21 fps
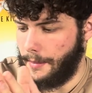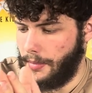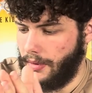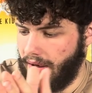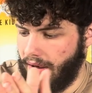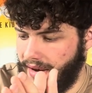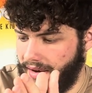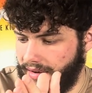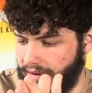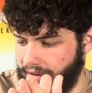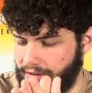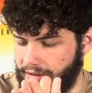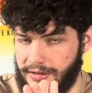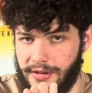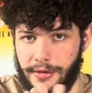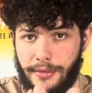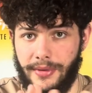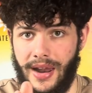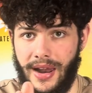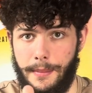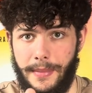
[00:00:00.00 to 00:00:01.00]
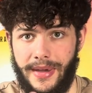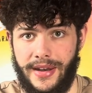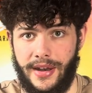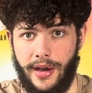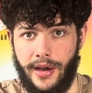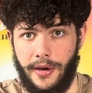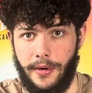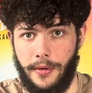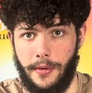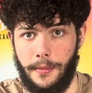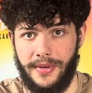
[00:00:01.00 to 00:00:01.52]
putting it next to, let me
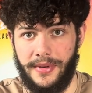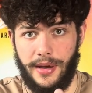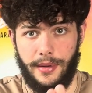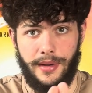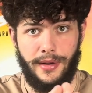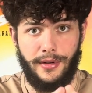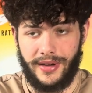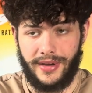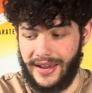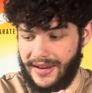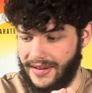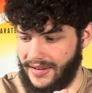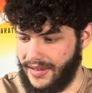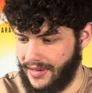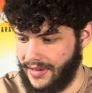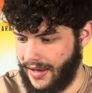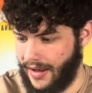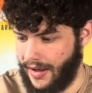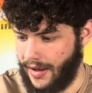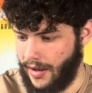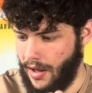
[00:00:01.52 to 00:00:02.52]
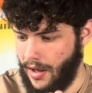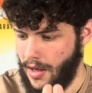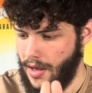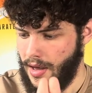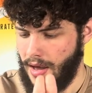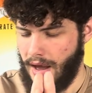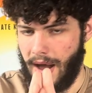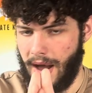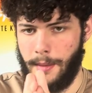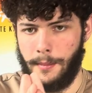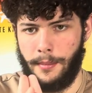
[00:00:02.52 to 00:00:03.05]
know because I'll look into that
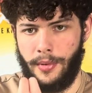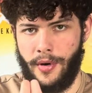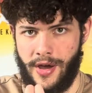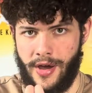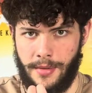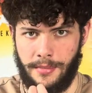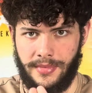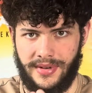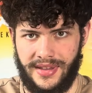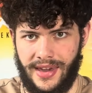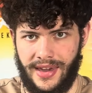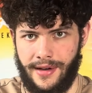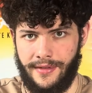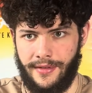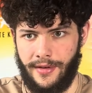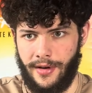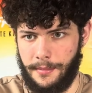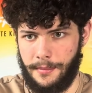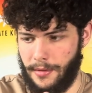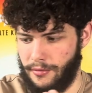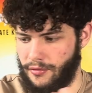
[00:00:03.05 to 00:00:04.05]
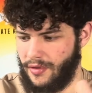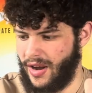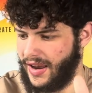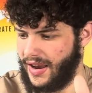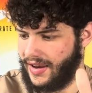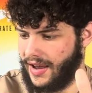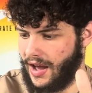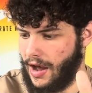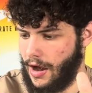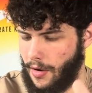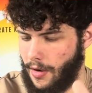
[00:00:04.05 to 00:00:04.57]
and putting them together. But right
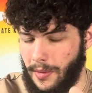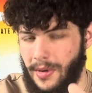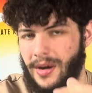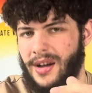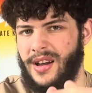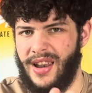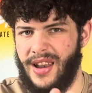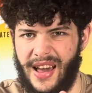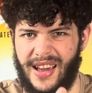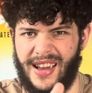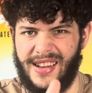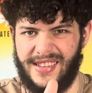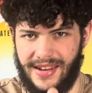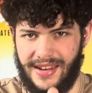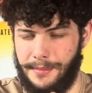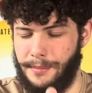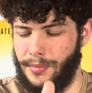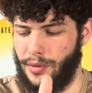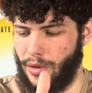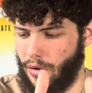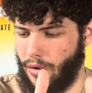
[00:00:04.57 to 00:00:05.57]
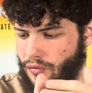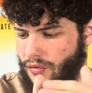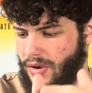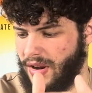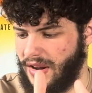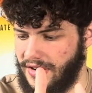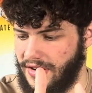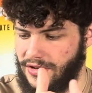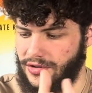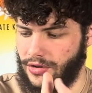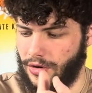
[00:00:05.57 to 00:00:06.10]
now, like I said, I'm not
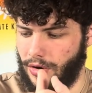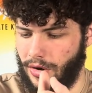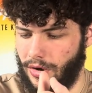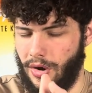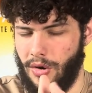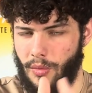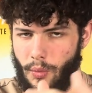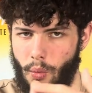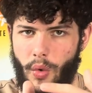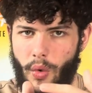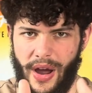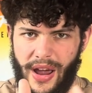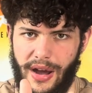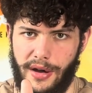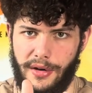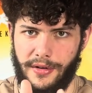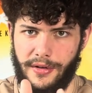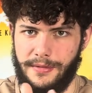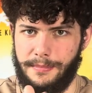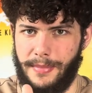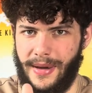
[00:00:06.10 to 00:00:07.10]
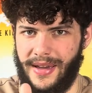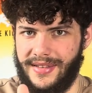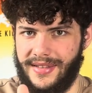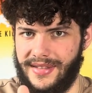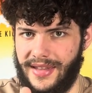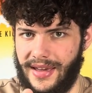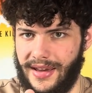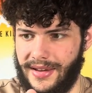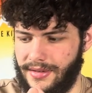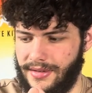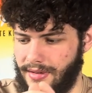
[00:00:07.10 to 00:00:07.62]
really sure what it looks best
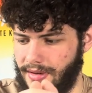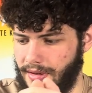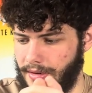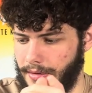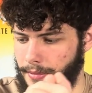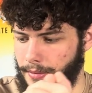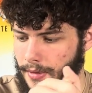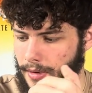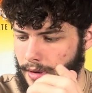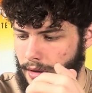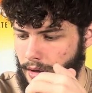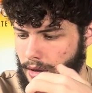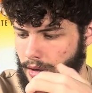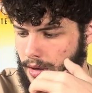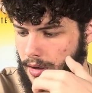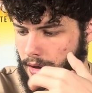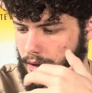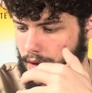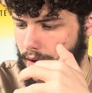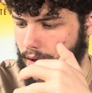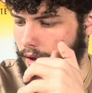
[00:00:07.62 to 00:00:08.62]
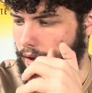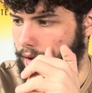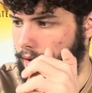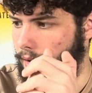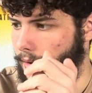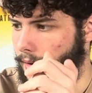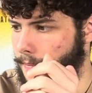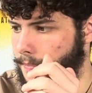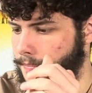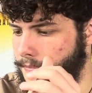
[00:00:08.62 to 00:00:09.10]
next to. Uh,